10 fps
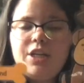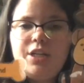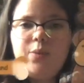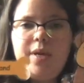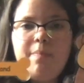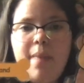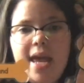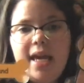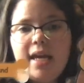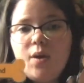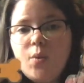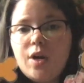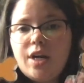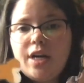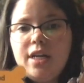Could we make a
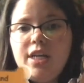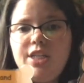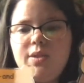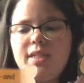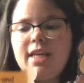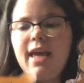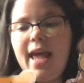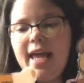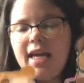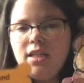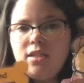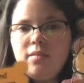word using and?